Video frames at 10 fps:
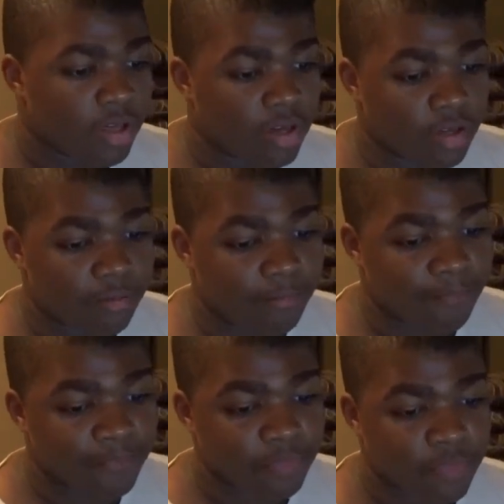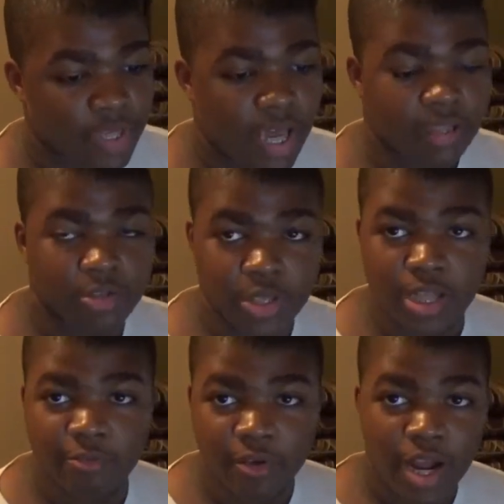Got the
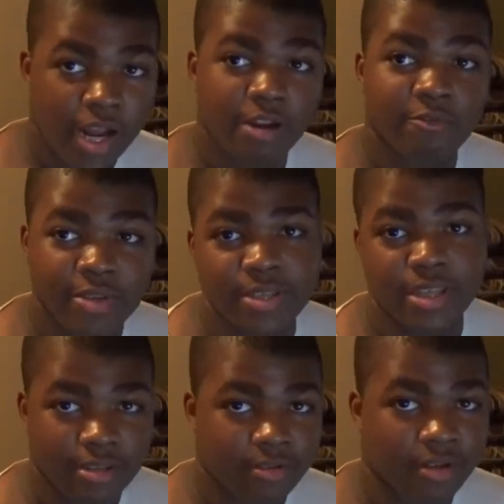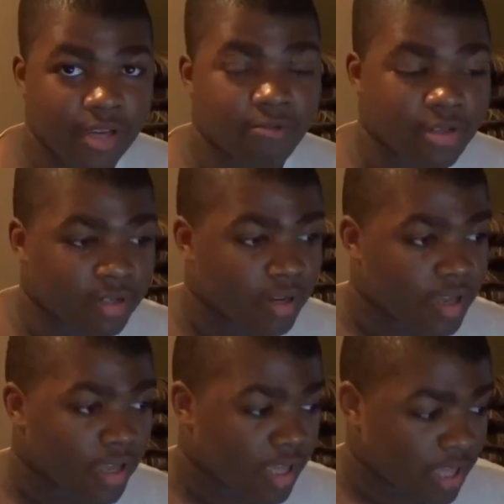trailer for Iron Fist yesterday,
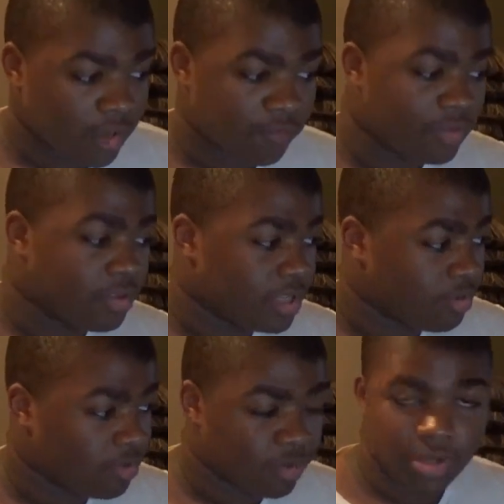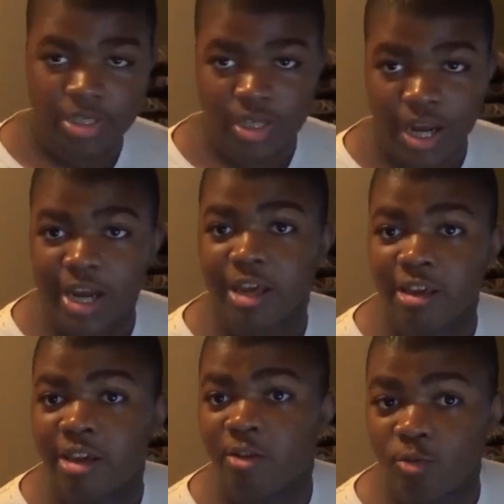which I
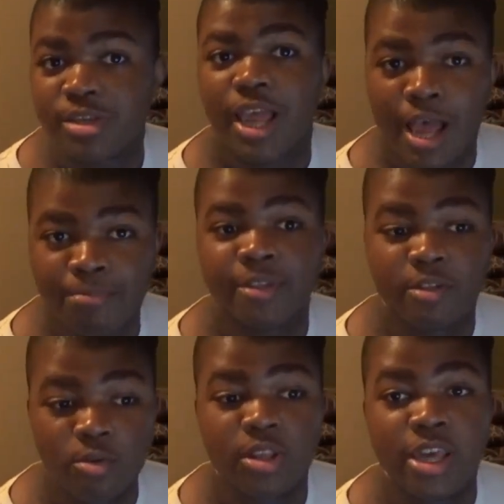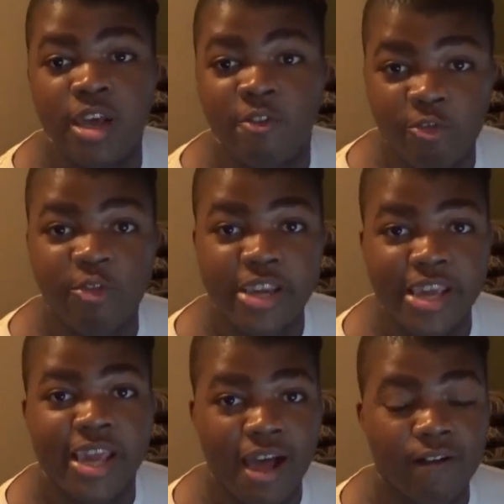was absolutely
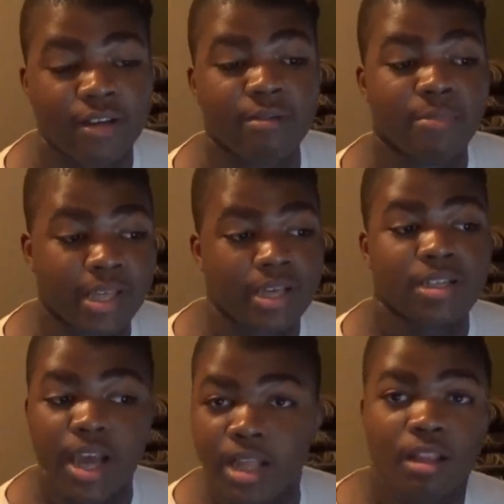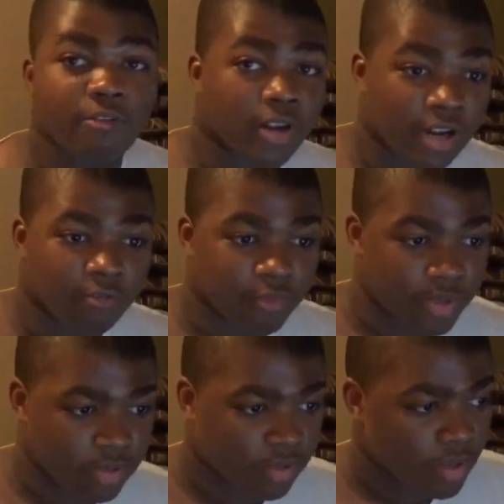freaking out in because I love Iron
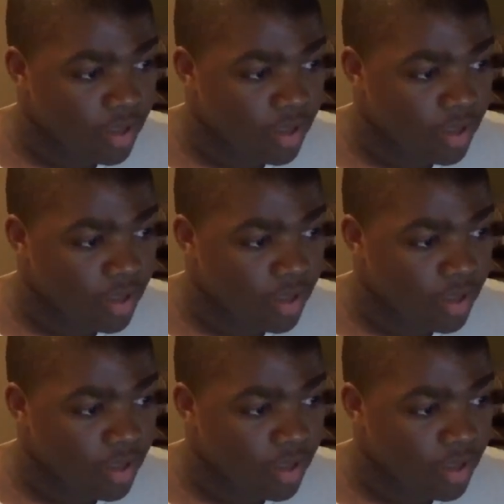Fist.